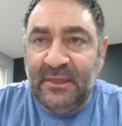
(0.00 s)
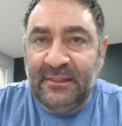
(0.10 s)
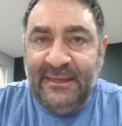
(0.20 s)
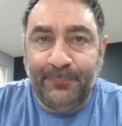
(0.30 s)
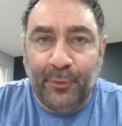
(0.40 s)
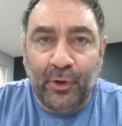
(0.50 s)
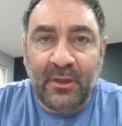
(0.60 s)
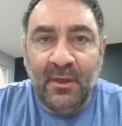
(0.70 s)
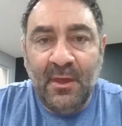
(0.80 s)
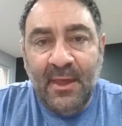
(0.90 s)
EliteBook
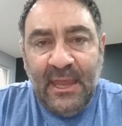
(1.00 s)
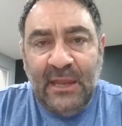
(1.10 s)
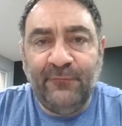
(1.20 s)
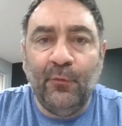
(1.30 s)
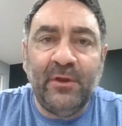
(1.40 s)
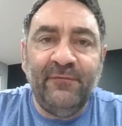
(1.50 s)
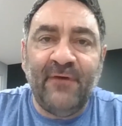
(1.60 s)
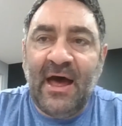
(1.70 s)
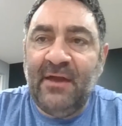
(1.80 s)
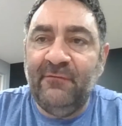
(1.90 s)

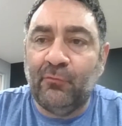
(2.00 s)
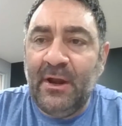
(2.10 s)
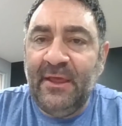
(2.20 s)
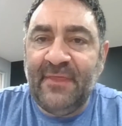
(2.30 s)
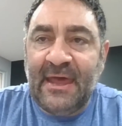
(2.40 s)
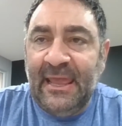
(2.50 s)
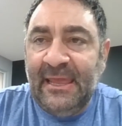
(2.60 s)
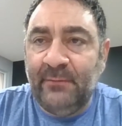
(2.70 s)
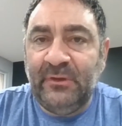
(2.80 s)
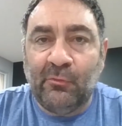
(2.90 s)
845 running that
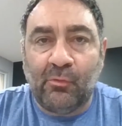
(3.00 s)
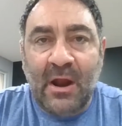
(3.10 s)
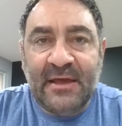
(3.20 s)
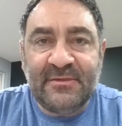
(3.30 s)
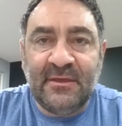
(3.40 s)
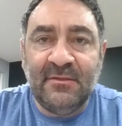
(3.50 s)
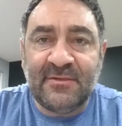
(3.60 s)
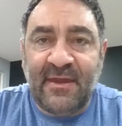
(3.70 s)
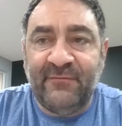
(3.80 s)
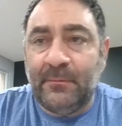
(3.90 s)
AMD Ryzen
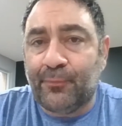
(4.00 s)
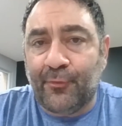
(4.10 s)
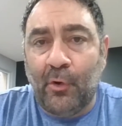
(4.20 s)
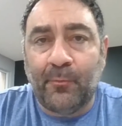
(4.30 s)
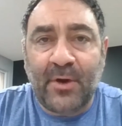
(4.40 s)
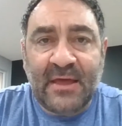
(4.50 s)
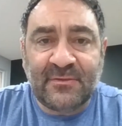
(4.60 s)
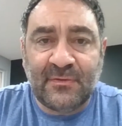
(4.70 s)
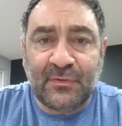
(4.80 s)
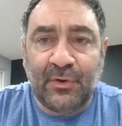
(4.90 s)
7 Pro
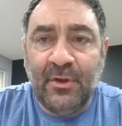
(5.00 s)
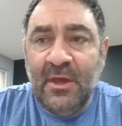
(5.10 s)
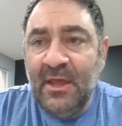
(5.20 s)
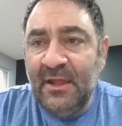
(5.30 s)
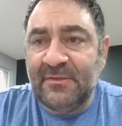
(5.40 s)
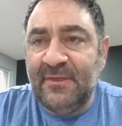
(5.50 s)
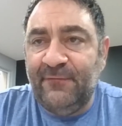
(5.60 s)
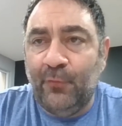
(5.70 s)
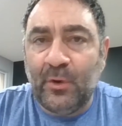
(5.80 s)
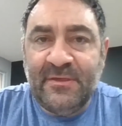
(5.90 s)
processor. It's the
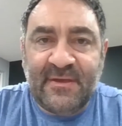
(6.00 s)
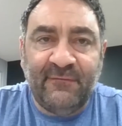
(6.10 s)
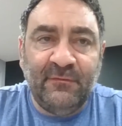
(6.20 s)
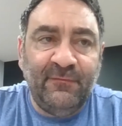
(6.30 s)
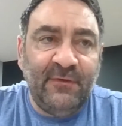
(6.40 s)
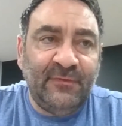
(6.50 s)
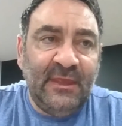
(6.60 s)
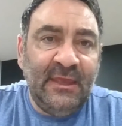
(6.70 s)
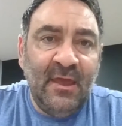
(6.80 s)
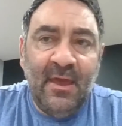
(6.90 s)

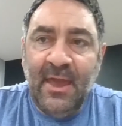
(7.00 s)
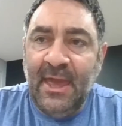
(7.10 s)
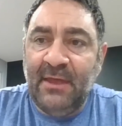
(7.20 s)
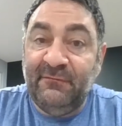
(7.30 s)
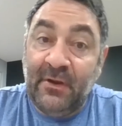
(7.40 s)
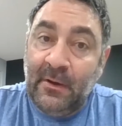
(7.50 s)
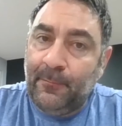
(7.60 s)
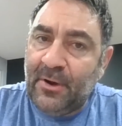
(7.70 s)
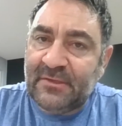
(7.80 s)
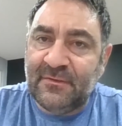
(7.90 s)
4750 and very
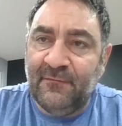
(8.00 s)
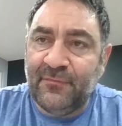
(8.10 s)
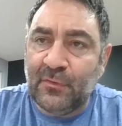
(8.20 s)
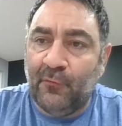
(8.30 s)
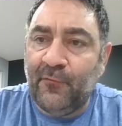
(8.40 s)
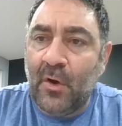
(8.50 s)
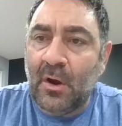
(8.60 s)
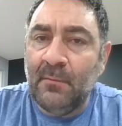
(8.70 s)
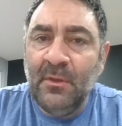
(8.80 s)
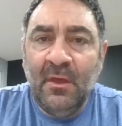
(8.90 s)
impressive so far.